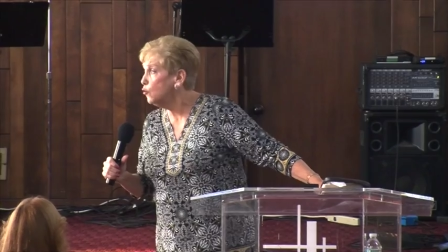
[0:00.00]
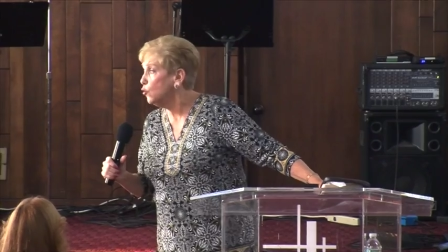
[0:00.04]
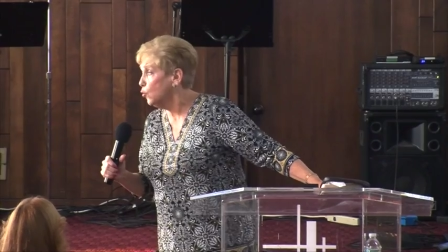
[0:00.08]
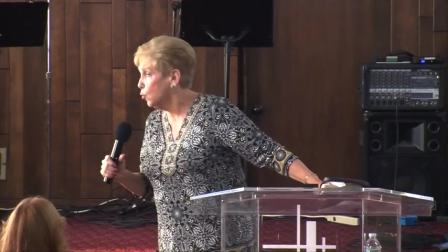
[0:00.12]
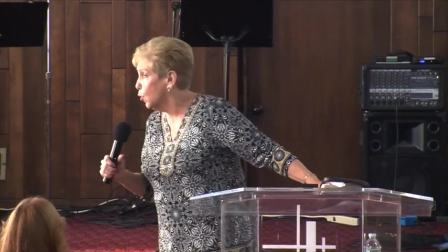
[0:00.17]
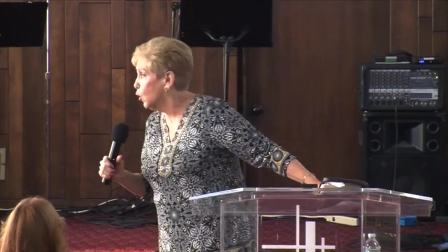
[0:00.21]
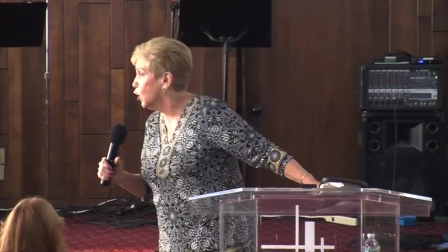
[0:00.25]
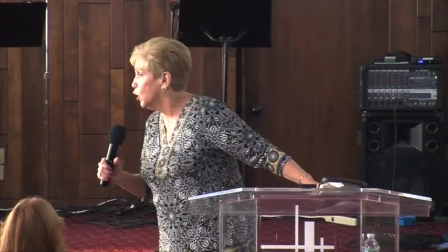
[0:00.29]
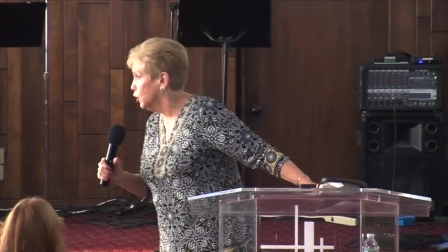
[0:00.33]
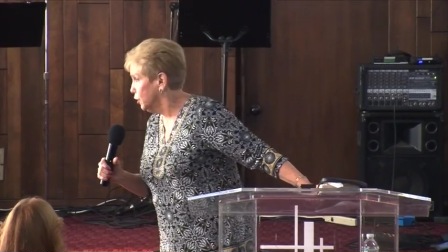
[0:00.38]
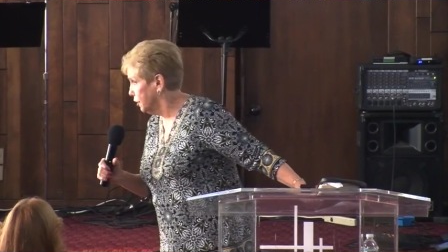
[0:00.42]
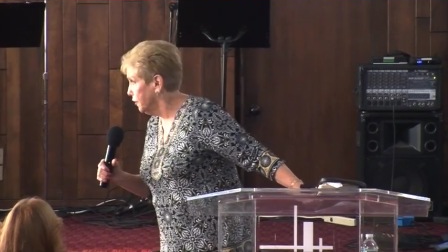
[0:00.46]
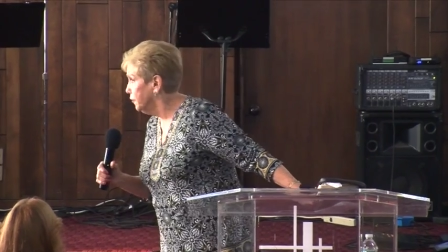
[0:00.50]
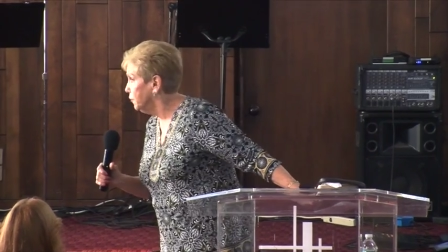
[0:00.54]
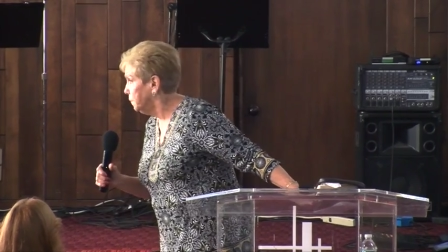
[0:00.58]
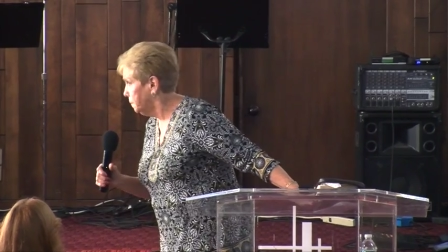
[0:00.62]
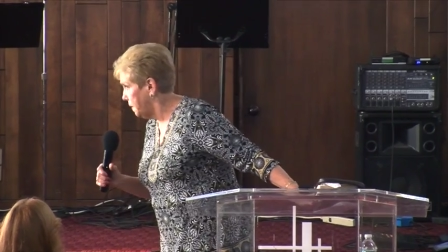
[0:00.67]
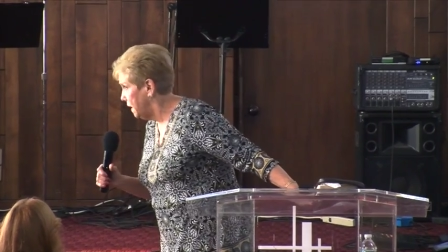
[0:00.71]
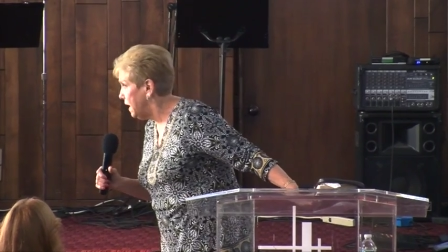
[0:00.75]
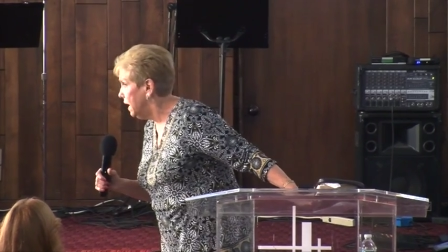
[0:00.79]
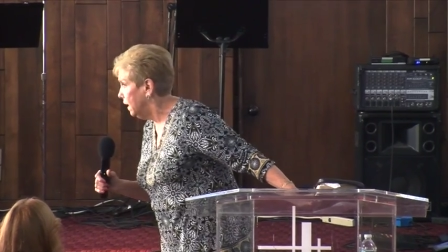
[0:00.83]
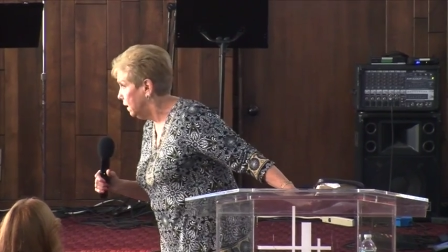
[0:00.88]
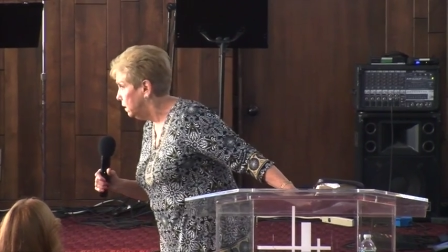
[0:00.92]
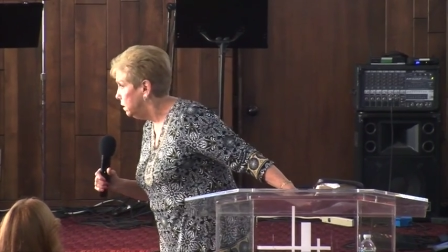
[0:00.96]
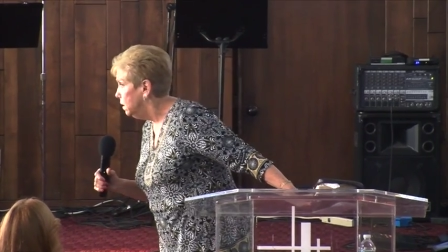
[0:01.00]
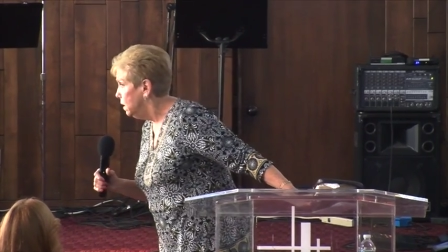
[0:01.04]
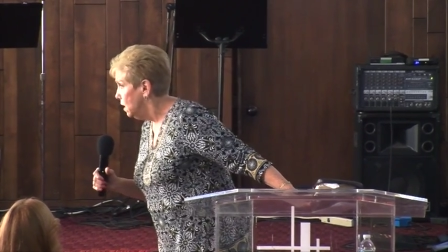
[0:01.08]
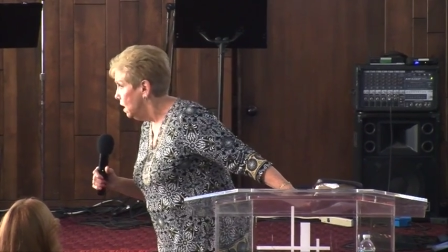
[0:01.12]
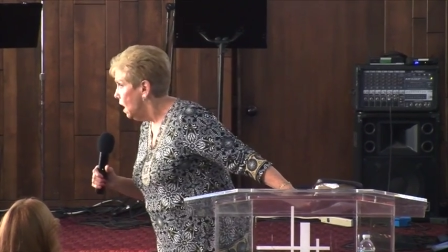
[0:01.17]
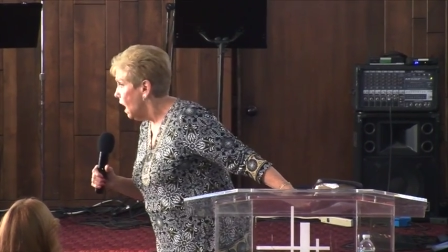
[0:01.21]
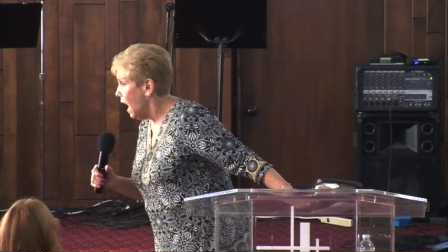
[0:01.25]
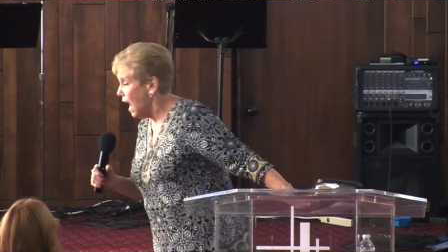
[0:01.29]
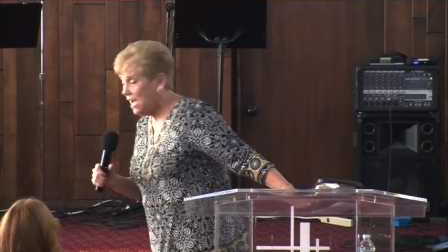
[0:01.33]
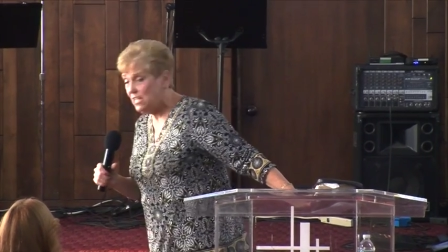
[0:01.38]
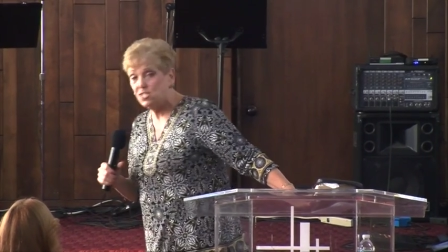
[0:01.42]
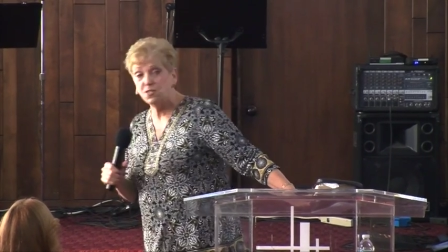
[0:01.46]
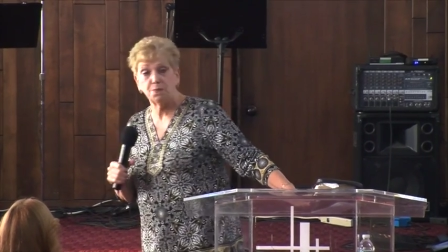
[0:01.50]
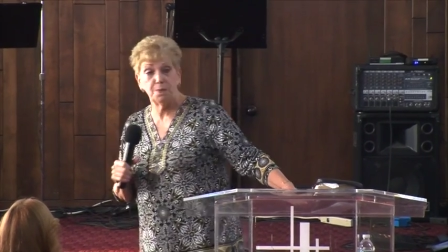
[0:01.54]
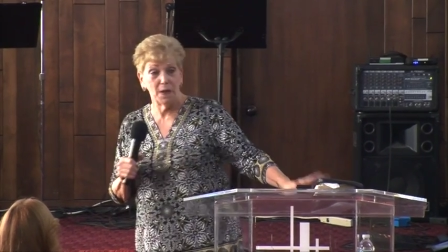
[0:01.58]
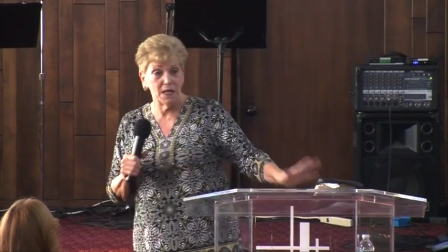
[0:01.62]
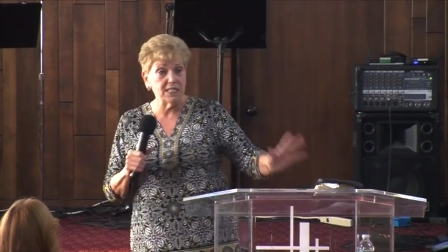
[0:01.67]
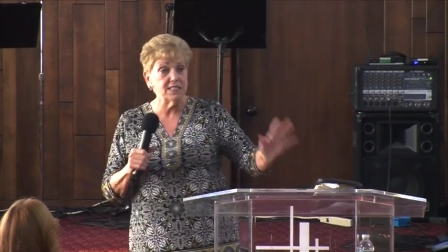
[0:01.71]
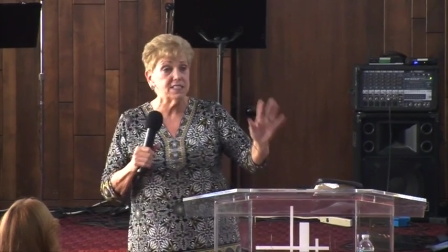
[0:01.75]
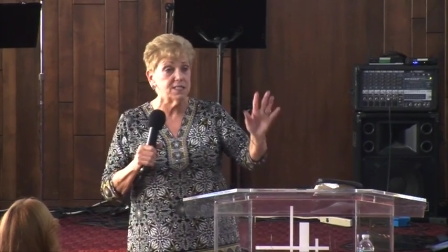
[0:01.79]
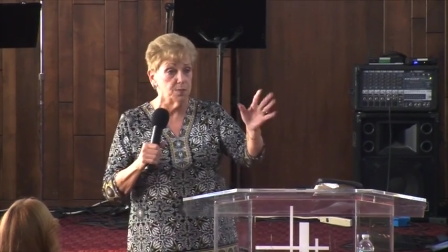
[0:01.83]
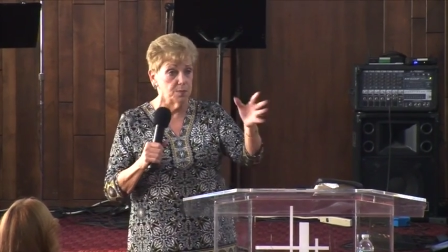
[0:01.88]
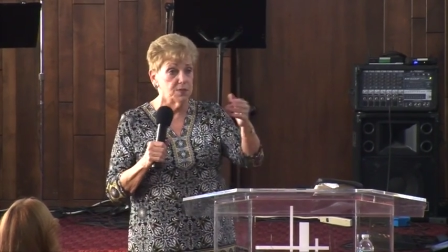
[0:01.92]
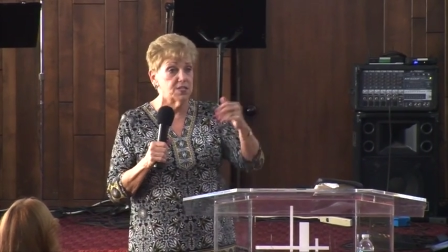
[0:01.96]
the word a little bit. I
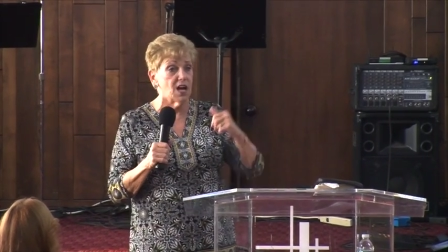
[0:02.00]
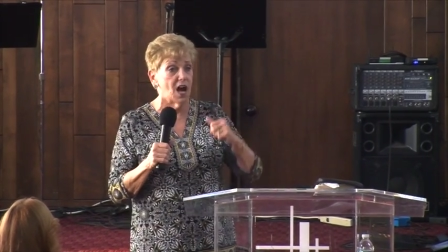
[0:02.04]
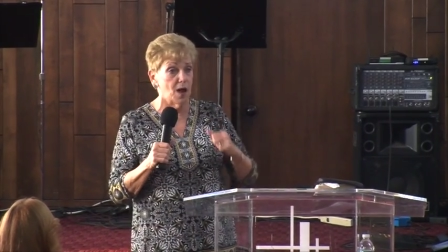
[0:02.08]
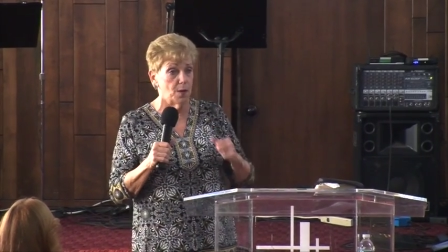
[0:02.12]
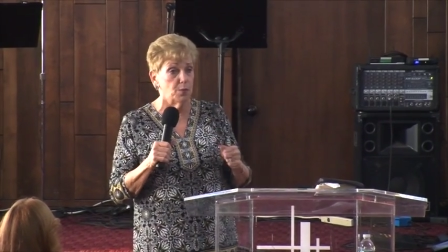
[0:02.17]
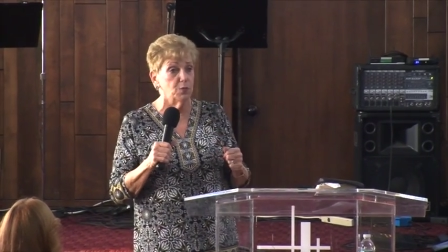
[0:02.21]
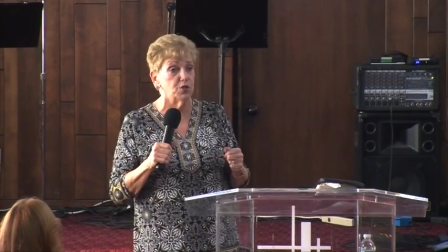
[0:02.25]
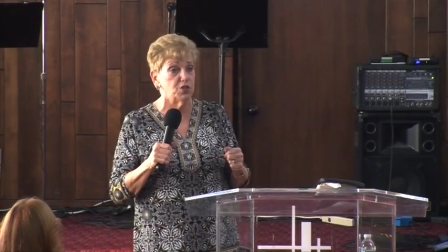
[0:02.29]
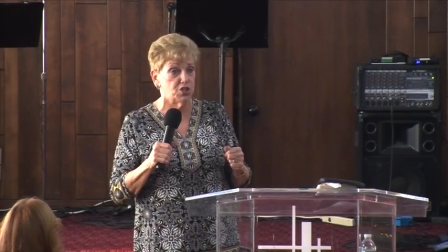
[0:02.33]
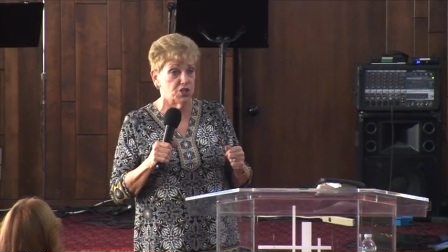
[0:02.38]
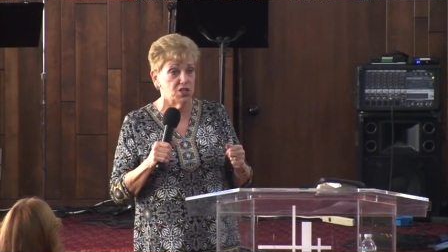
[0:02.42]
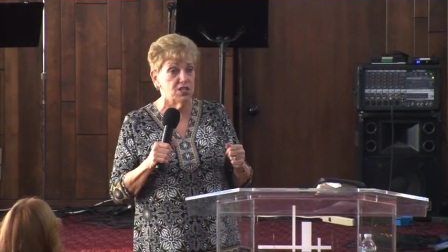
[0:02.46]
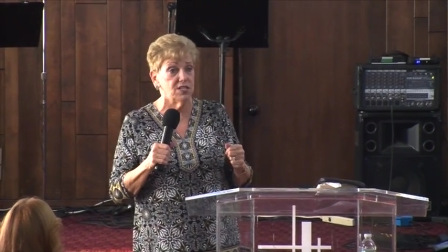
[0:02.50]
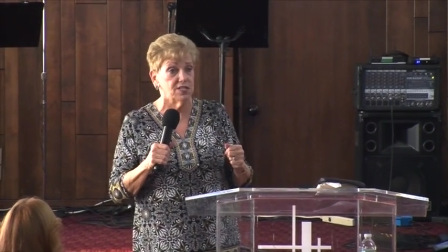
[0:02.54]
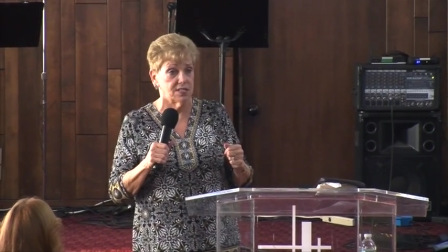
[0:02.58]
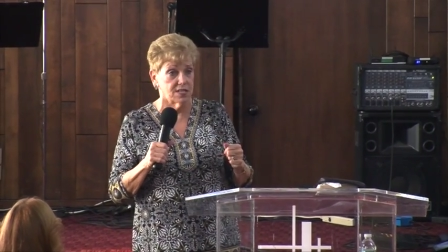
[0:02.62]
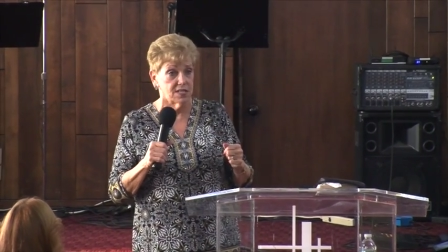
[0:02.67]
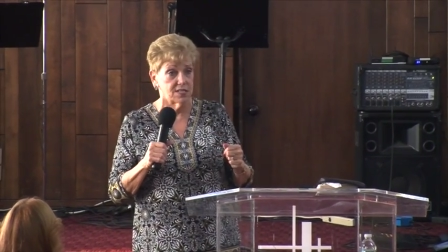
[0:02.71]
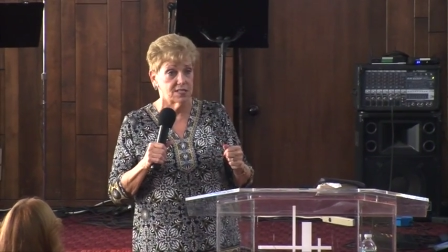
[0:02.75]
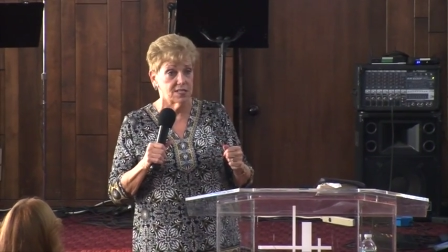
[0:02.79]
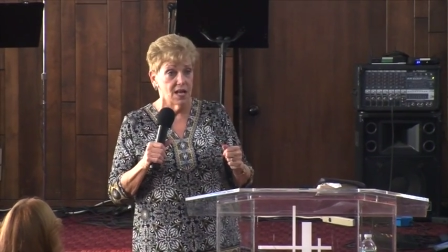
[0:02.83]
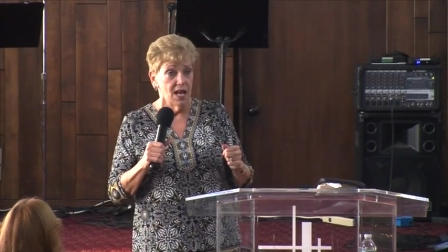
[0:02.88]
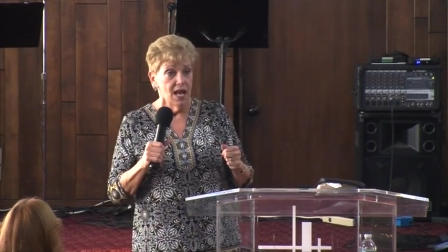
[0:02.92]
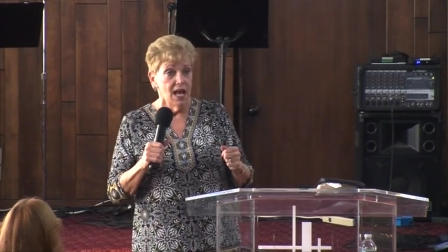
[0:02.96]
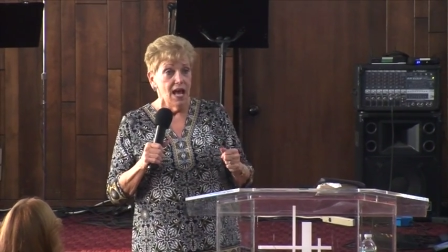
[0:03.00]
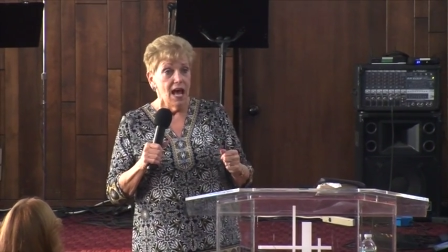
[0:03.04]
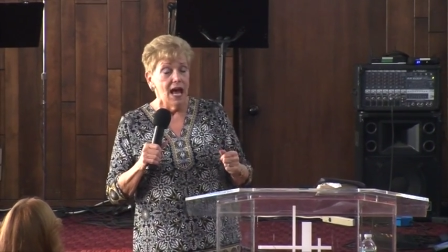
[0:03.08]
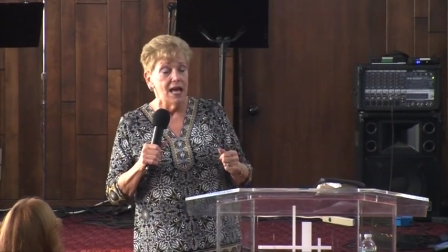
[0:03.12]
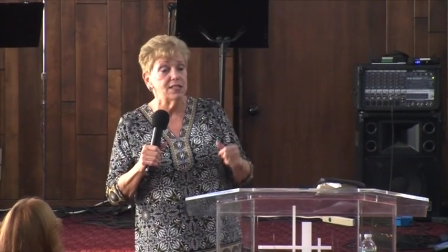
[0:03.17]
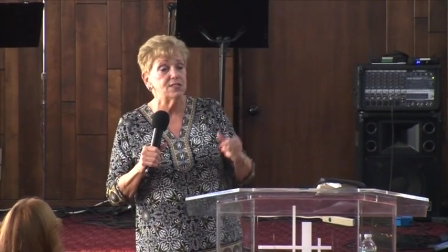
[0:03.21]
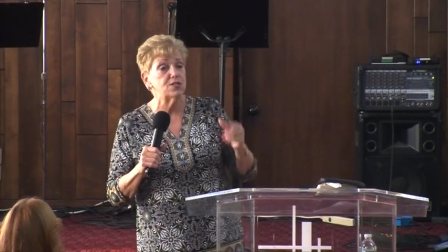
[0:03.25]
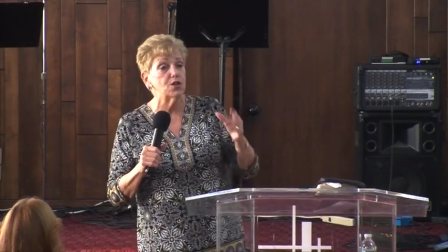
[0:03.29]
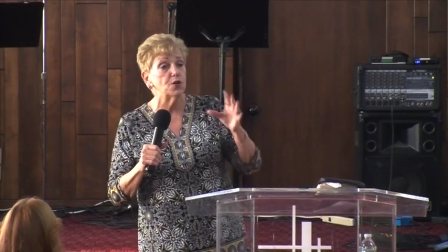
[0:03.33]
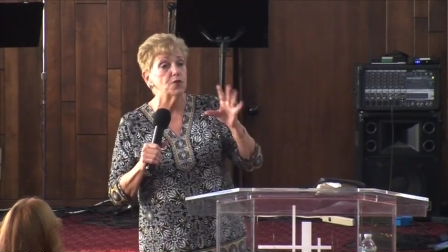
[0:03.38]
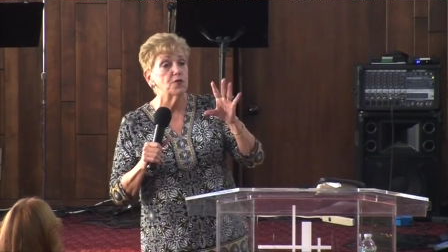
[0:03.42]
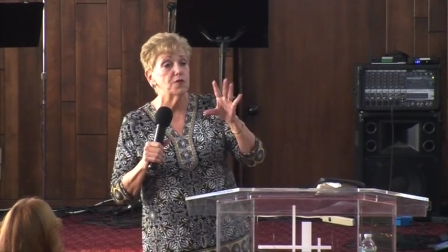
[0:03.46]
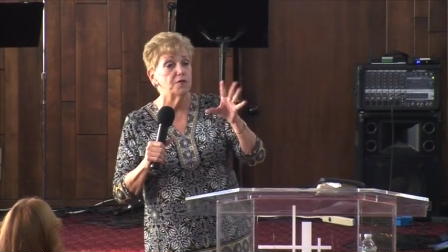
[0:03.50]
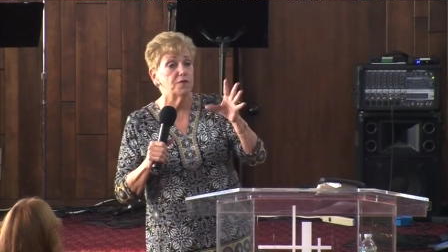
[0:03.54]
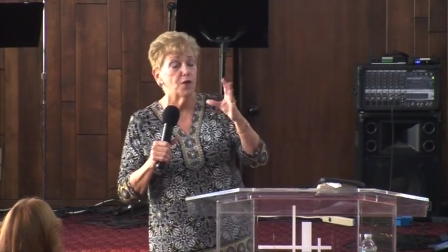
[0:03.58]
spend some time with Jesus. And so the